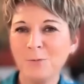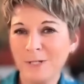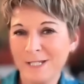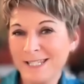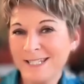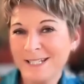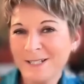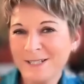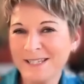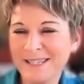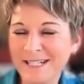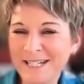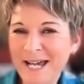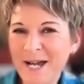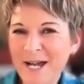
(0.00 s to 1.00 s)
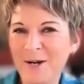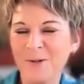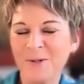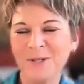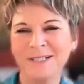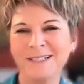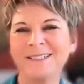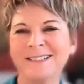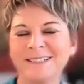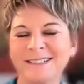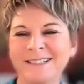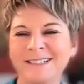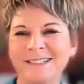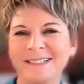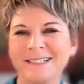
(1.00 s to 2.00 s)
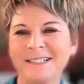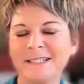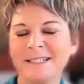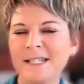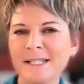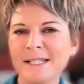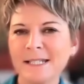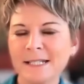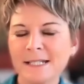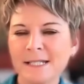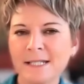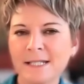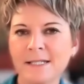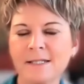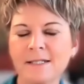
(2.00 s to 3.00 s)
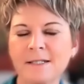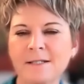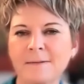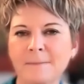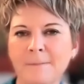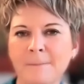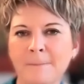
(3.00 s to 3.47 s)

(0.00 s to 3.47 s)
we're still in the now. It doesn't exist.